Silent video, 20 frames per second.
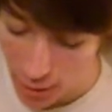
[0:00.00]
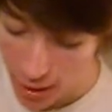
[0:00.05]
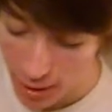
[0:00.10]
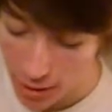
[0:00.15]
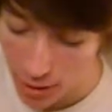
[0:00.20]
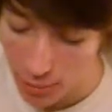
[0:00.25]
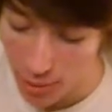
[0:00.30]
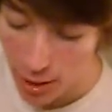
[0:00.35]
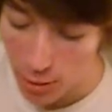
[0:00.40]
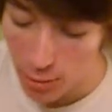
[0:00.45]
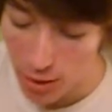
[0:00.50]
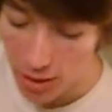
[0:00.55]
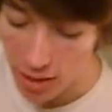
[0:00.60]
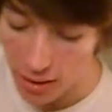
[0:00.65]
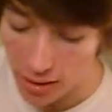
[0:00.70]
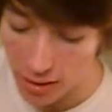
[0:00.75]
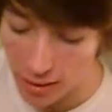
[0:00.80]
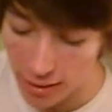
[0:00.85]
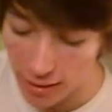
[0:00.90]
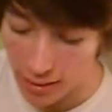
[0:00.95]
honor my
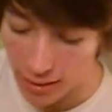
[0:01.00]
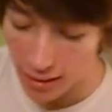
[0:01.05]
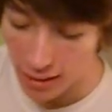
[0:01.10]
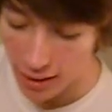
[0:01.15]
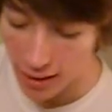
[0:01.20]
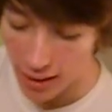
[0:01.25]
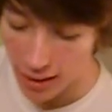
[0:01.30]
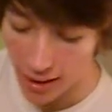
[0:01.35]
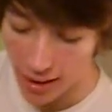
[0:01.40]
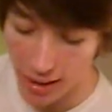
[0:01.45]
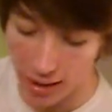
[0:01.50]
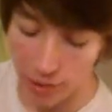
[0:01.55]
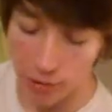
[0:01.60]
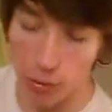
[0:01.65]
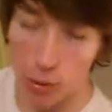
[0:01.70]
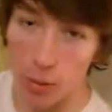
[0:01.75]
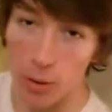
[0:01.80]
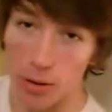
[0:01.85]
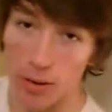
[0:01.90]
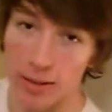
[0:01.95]
wishes and, of
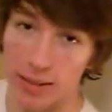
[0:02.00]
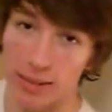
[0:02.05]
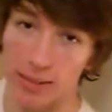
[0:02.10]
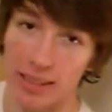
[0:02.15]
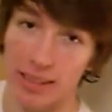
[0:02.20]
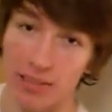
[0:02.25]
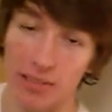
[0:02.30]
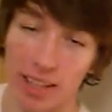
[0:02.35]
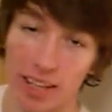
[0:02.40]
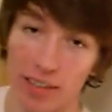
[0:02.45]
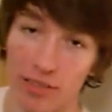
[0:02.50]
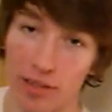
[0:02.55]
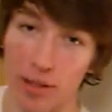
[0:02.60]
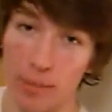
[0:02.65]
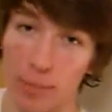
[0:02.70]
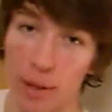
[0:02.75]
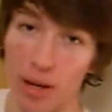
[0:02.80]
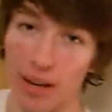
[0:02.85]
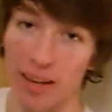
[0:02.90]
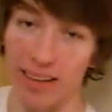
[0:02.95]
course, live life
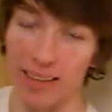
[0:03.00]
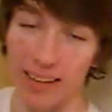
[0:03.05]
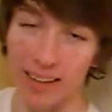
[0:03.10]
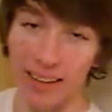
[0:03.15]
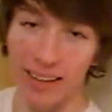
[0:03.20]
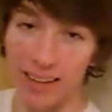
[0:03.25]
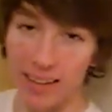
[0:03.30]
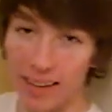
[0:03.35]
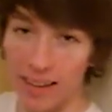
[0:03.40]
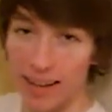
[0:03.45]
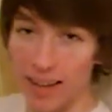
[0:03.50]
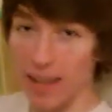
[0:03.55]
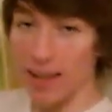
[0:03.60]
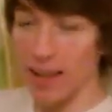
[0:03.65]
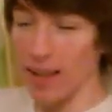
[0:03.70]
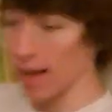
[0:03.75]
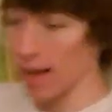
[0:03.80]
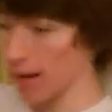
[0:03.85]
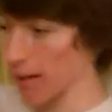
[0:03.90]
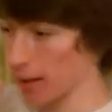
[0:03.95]
abundantly.
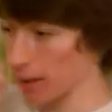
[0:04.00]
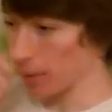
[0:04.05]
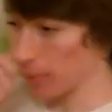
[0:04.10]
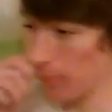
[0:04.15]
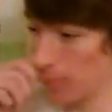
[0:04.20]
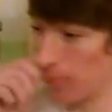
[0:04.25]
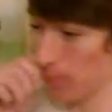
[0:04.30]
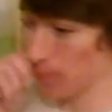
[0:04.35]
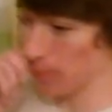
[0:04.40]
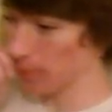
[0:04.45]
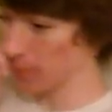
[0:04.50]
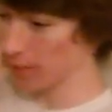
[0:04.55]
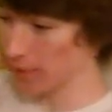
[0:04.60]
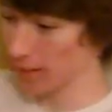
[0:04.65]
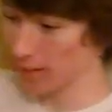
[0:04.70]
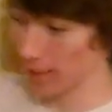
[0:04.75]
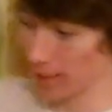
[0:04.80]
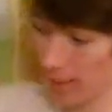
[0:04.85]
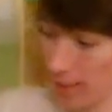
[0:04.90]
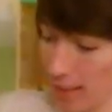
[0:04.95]
Um,
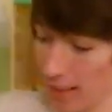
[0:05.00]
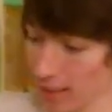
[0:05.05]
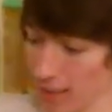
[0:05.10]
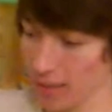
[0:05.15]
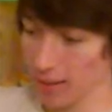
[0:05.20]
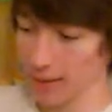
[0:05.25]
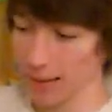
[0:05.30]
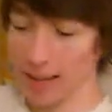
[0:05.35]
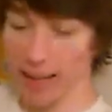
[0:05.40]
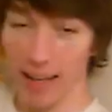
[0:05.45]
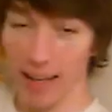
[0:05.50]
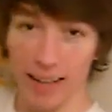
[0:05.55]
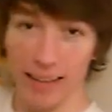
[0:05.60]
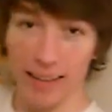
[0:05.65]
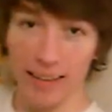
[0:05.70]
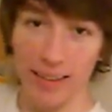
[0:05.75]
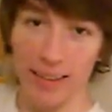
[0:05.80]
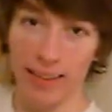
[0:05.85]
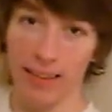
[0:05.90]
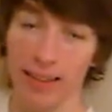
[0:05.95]

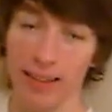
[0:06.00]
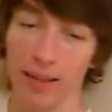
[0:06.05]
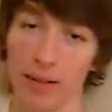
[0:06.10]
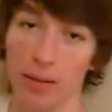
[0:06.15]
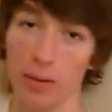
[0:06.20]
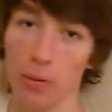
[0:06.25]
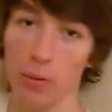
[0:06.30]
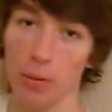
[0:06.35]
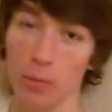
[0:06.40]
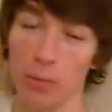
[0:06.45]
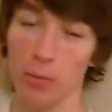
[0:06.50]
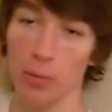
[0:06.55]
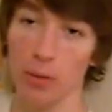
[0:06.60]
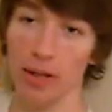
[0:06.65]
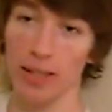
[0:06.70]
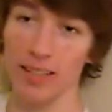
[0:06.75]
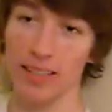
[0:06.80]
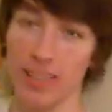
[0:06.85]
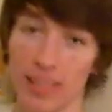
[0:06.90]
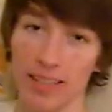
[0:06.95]
God
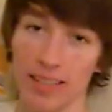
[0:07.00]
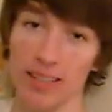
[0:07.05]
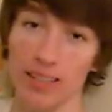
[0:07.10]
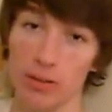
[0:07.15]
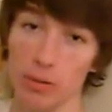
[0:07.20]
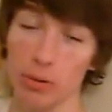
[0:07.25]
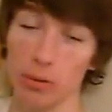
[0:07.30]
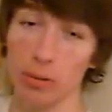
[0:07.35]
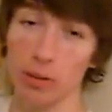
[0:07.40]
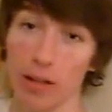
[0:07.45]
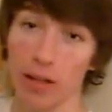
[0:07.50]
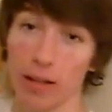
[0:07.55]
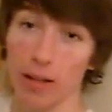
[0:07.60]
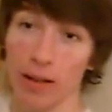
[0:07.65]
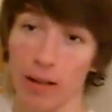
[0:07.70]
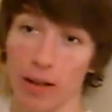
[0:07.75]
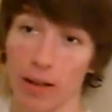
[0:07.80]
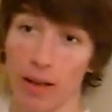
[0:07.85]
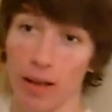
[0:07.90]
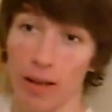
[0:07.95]
wants us to
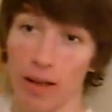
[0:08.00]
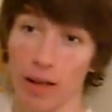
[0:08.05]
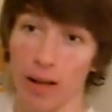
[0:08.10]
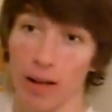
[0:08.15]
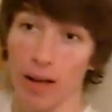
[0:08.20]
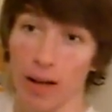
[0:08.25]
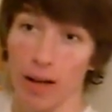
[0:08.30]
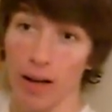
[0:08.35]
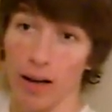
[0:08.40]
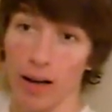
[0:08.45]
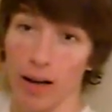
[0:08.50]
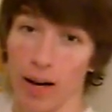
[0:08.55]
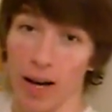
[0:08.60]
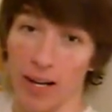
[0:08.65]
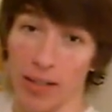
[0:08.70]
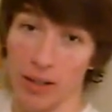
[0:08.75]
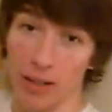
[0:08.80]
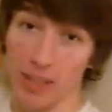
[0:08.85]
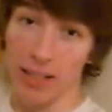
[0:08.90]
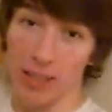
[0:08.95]

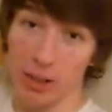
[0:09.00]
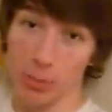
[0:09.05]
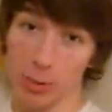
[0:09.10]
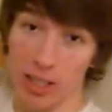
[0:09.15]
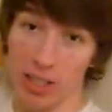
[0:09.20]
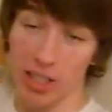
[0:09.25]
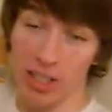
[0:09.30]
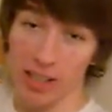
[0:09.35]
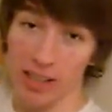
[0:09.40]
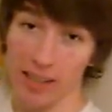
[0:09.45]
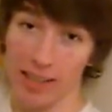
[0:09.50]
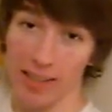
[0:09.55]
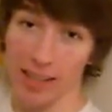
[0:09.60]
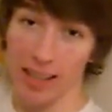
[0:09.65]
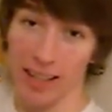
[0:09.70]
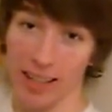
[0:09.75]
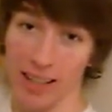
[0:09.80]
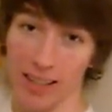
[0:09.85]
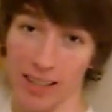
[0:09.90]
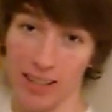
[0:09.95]
honor His wishes
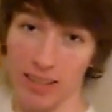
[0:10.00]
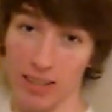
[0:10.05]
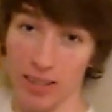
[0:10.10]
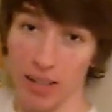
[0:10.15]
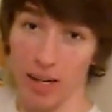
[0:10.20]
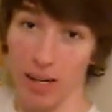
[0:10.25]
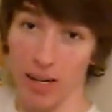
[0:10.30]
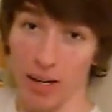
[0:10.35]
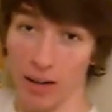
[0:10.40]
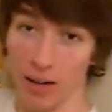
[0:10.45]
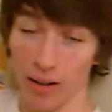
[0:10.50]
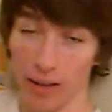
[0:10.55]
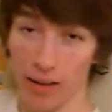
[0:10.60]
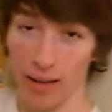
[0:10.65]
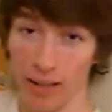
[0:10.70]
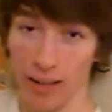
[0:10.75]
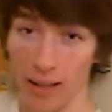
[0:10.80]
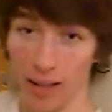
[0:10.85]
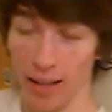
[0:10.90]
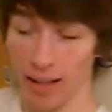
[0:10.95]
and His law
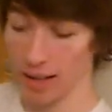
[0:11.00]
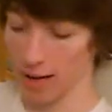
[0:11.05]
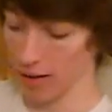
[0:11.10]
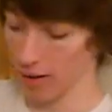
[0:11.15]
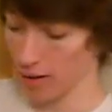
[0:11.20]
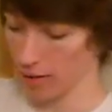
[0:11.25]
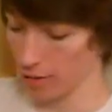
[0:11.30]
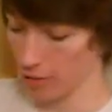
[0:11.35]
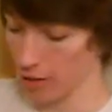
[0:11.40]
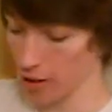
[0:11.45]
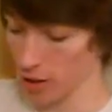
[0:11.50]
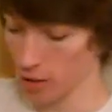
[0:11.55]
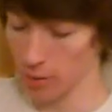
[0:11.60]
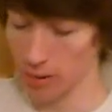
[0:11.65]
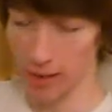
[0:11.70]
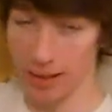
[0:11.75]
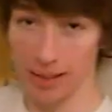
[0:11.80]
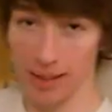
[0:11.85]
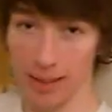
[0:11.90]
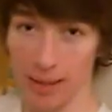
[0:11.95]
and follow
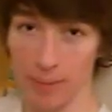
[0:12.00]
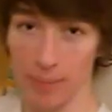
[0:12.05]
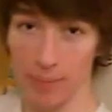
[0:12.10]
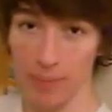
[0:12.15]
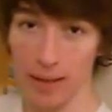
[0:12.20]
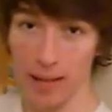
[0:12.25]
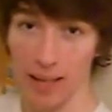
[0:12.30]
in Him,